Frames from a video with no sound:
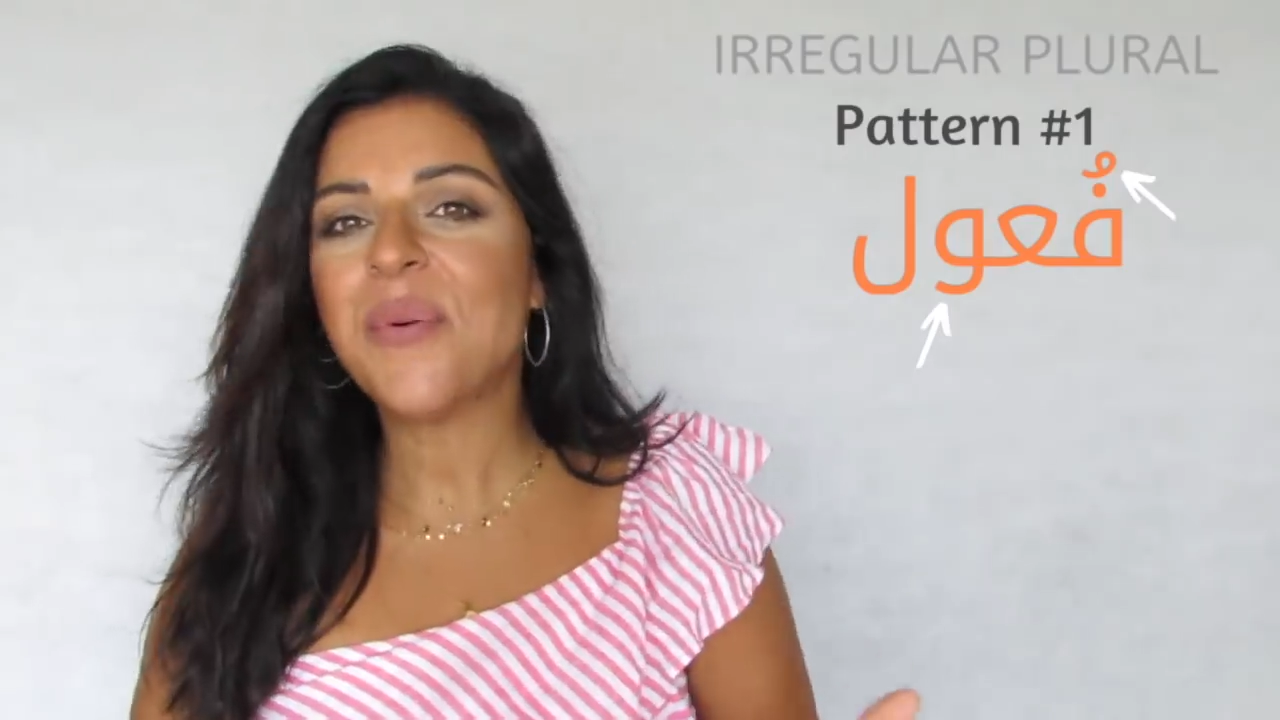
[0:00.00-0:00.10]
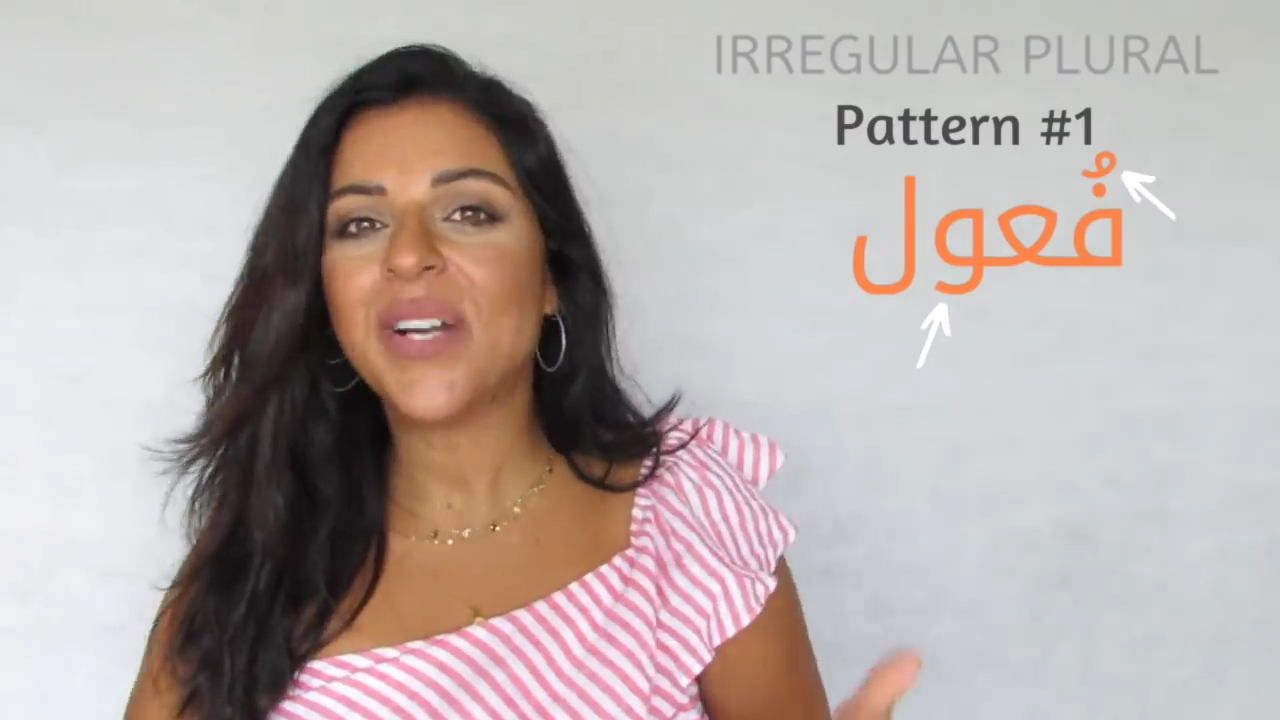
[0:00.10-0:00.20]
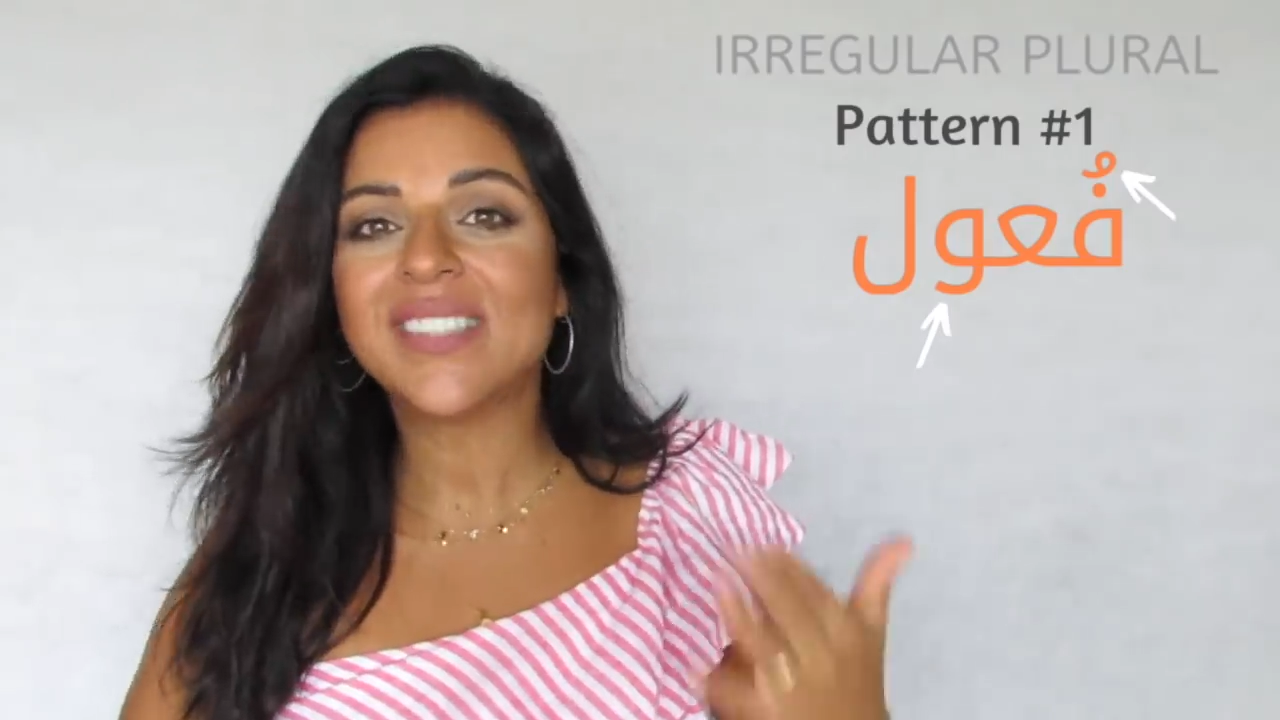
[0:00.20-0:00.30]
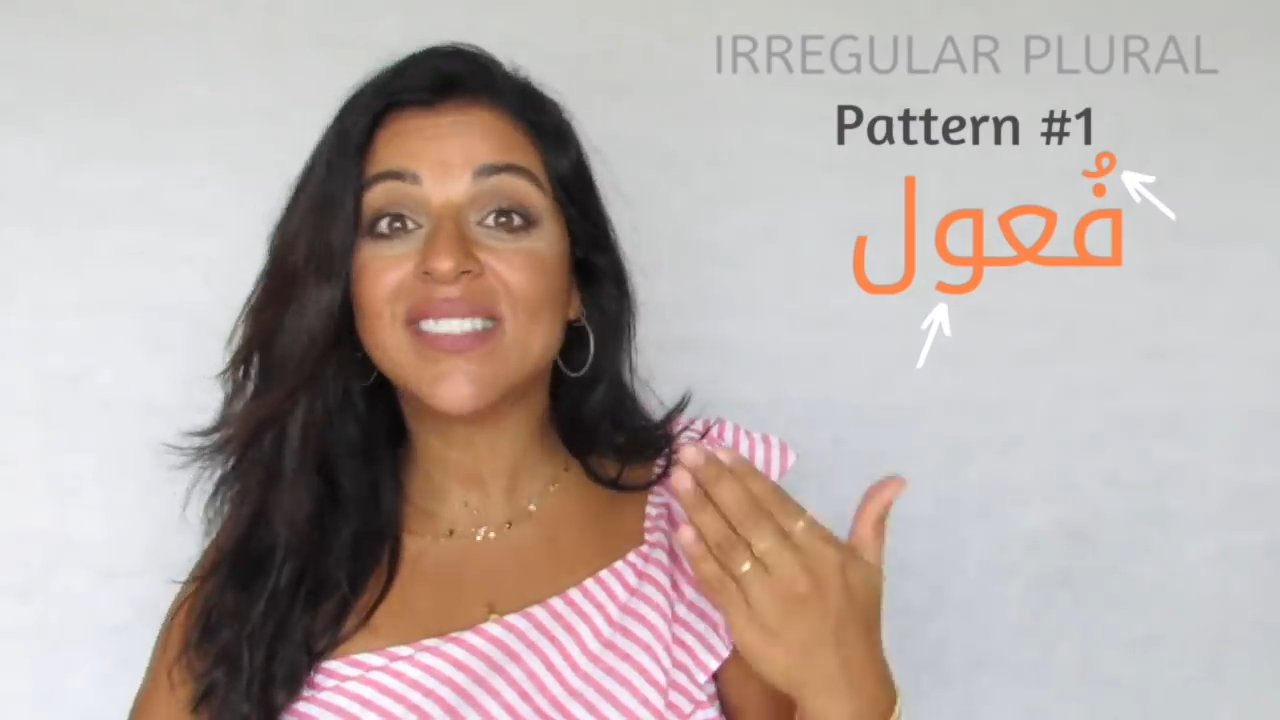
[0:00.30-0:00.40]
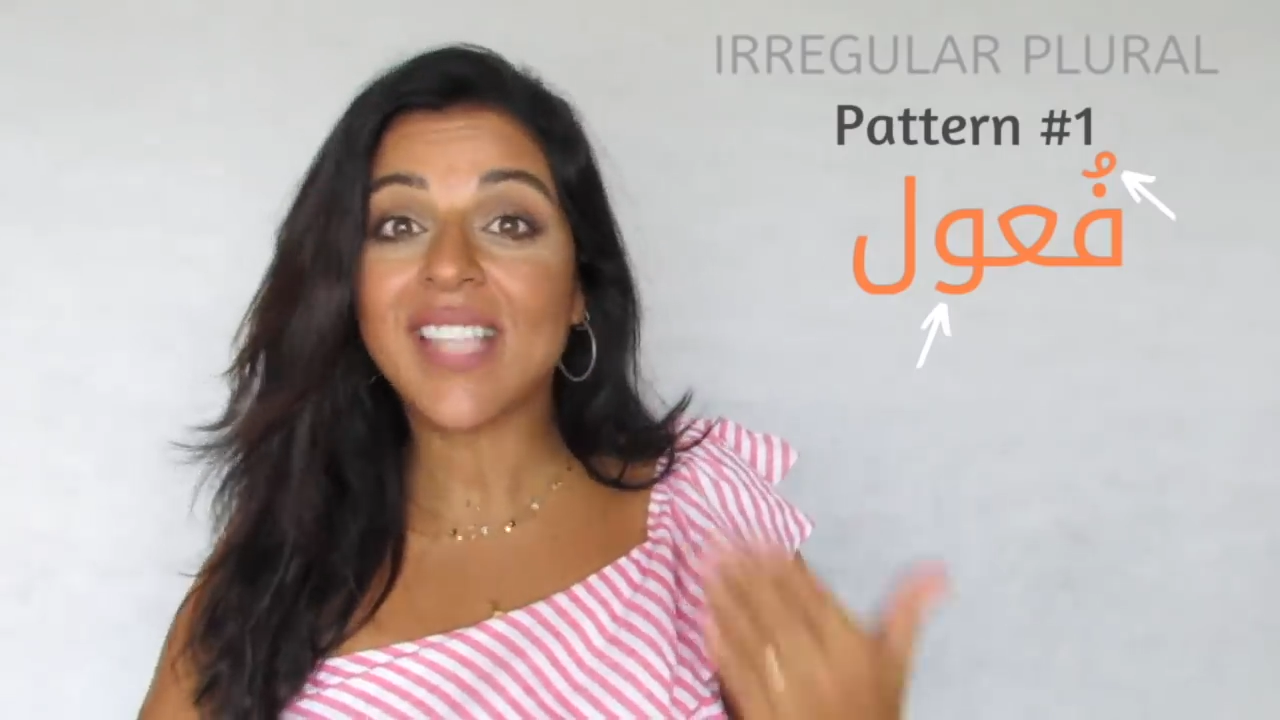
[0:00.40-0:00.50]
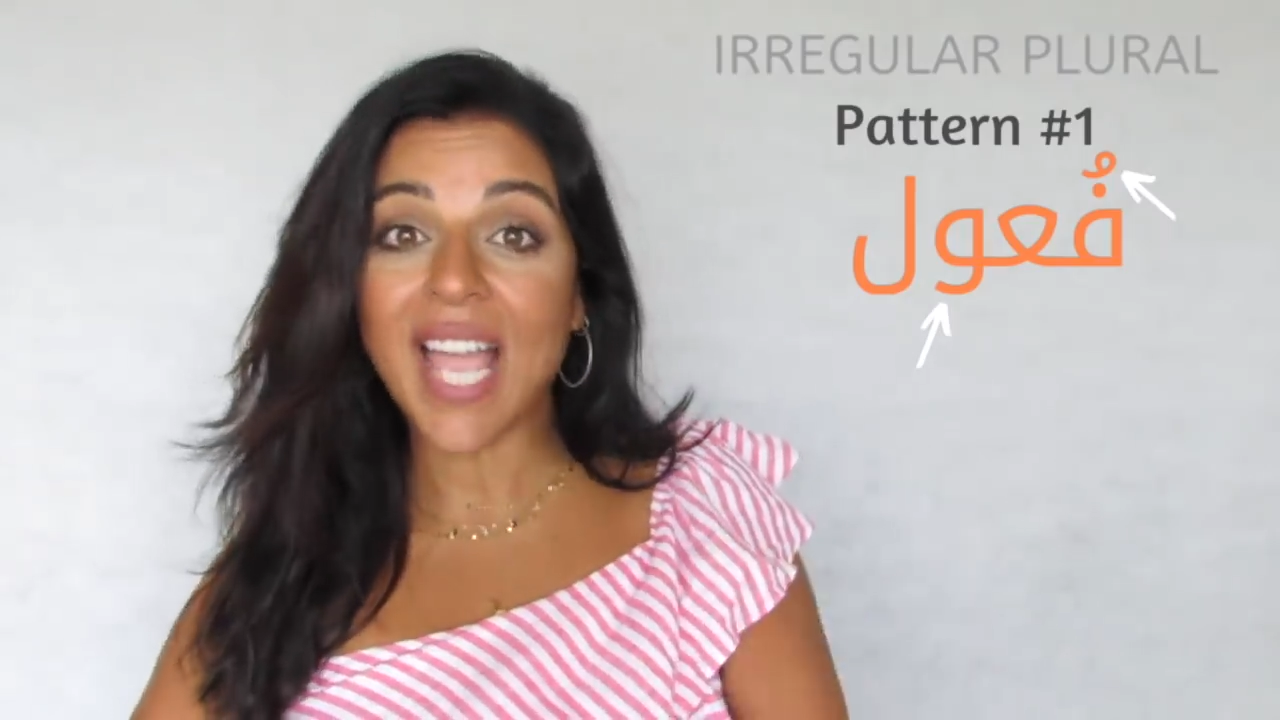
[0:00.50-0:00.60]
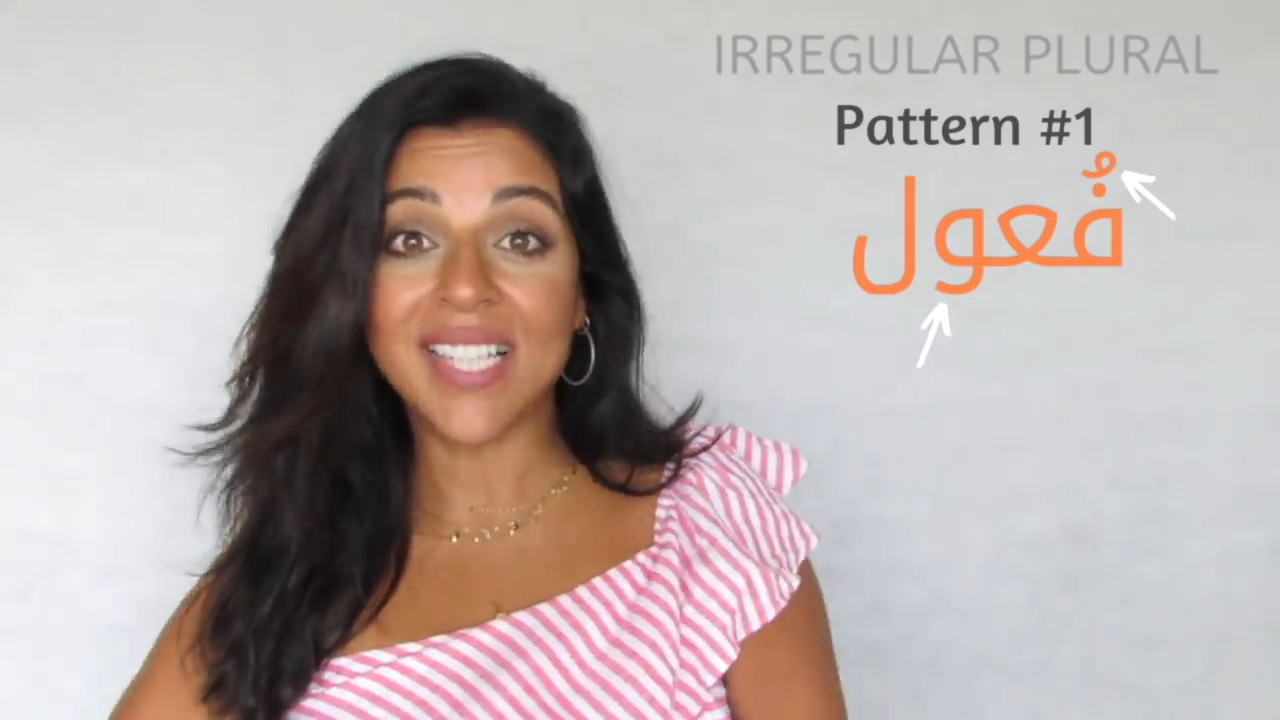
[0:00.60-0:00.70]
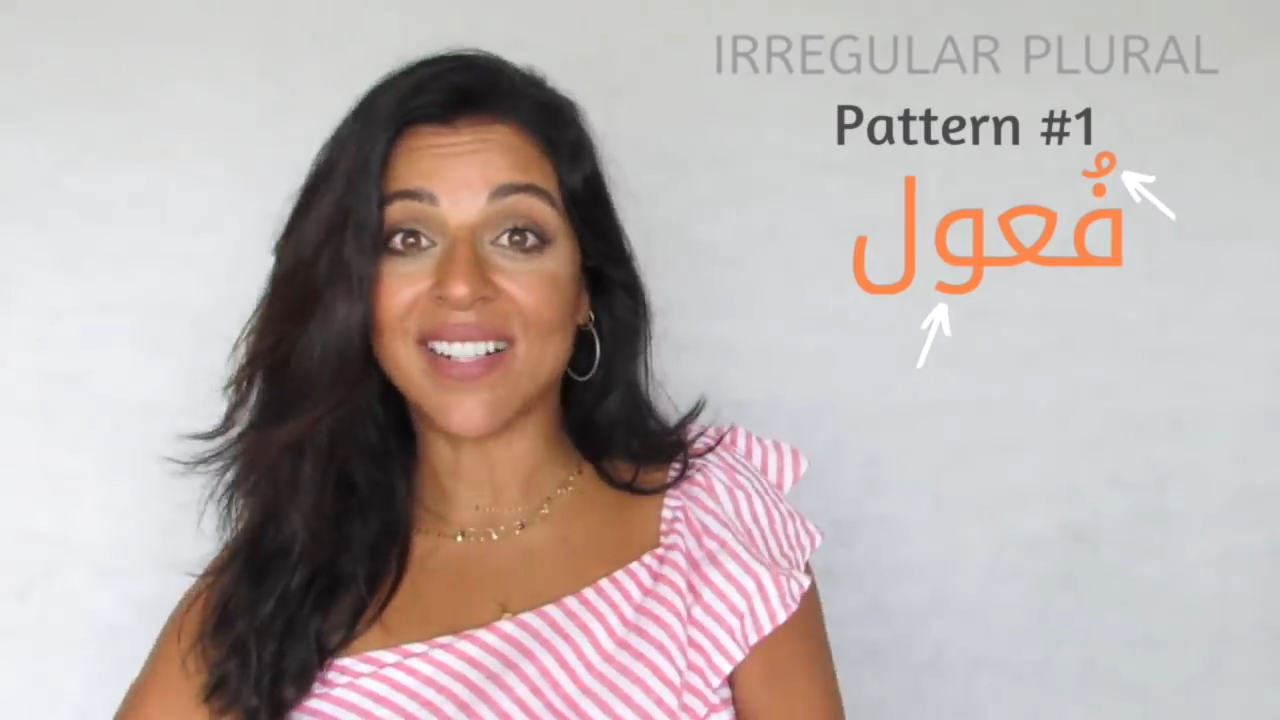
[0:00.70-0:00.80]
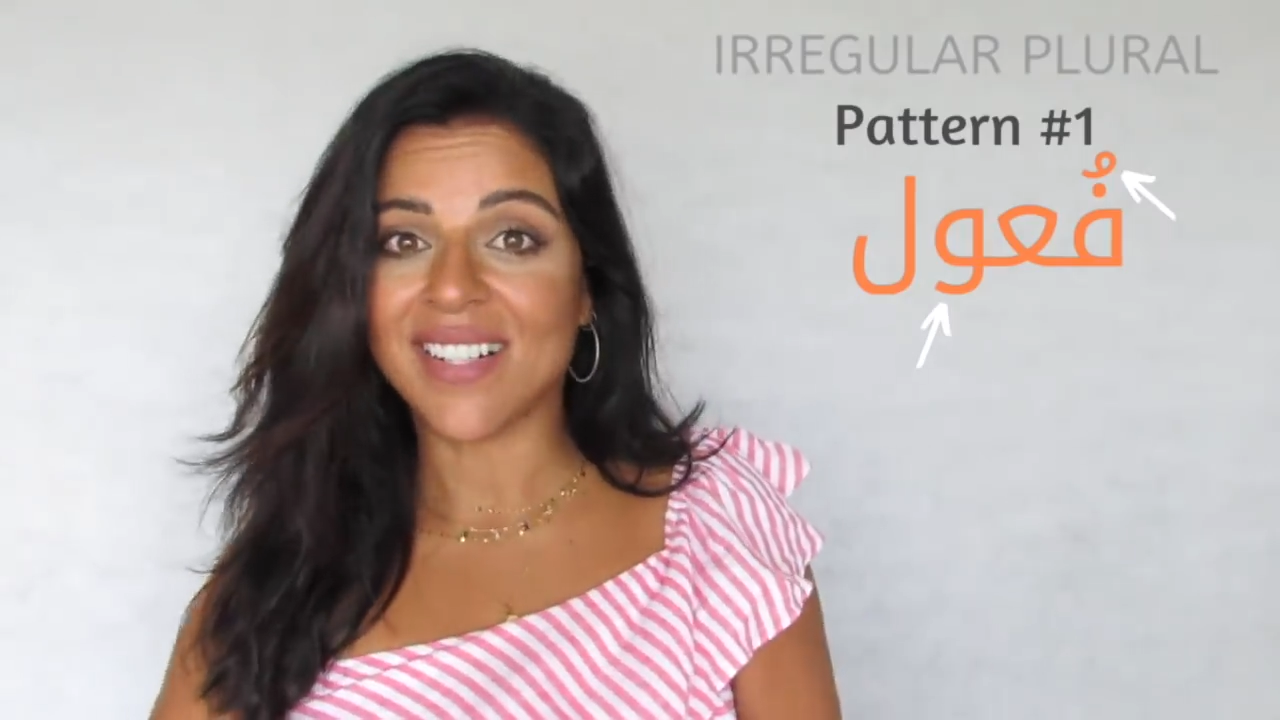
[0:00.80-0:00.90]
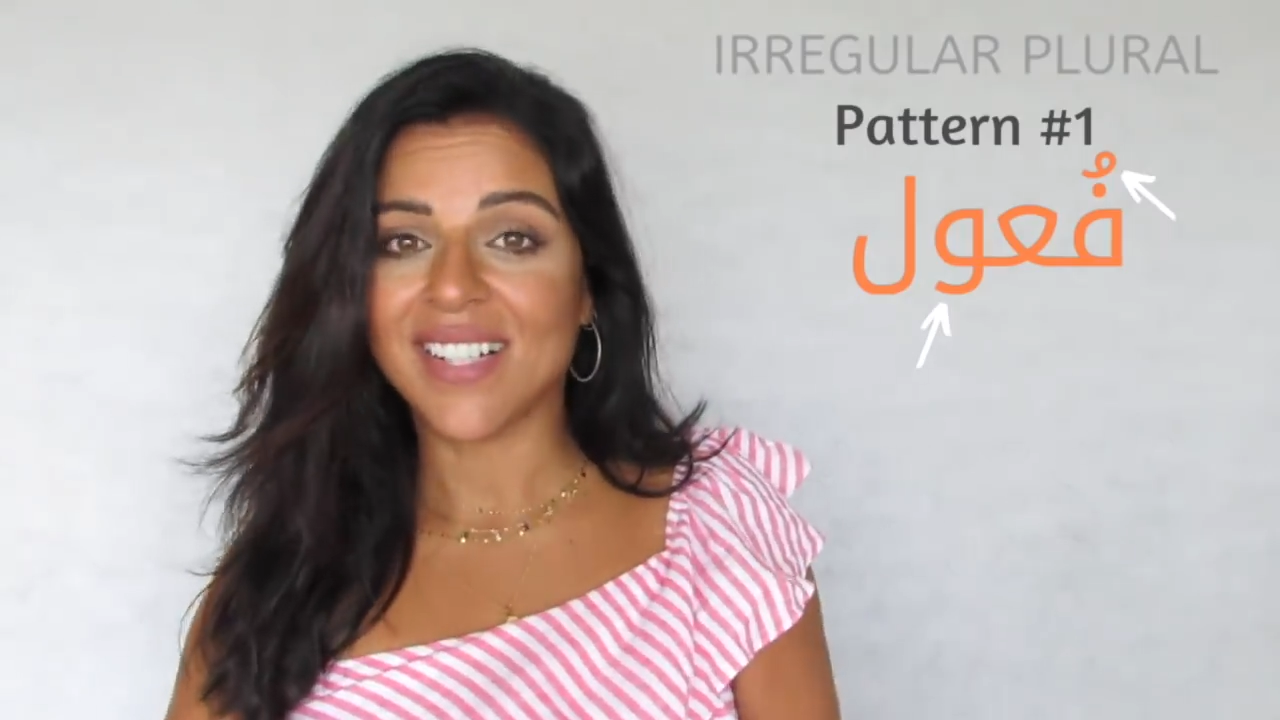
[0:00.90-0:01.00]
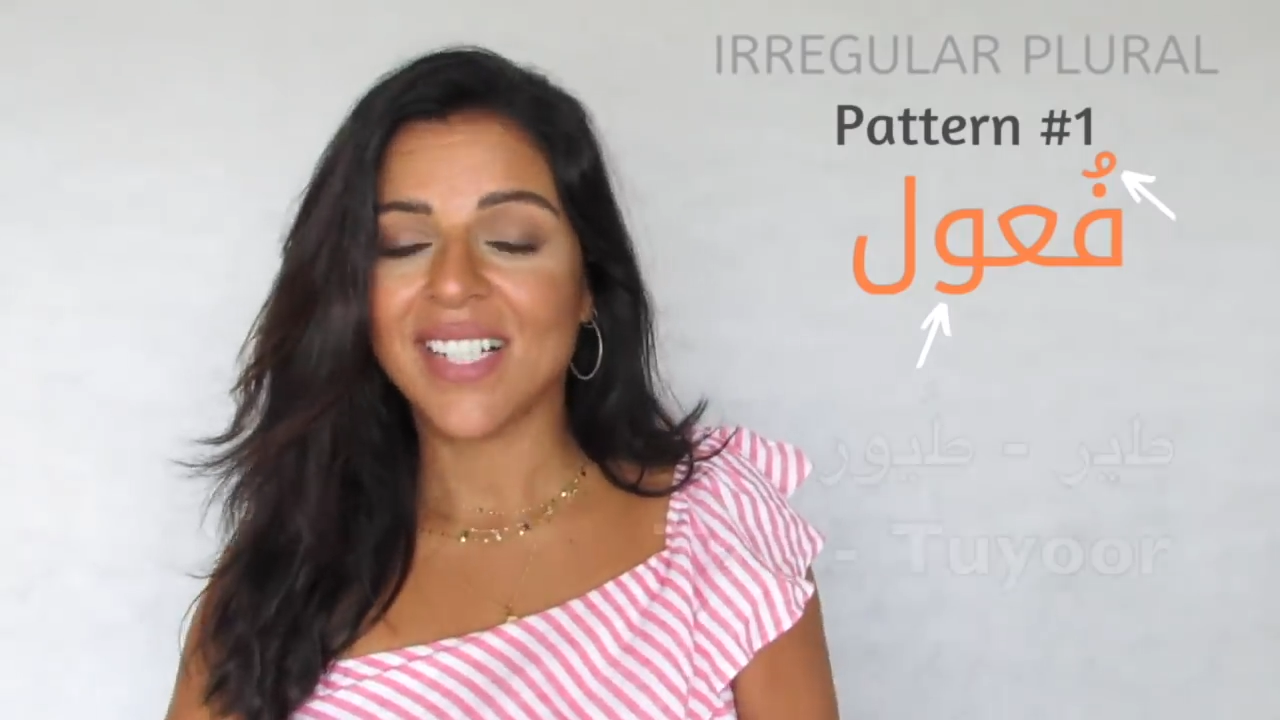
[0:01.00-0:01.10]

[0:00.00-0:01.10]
word tayr.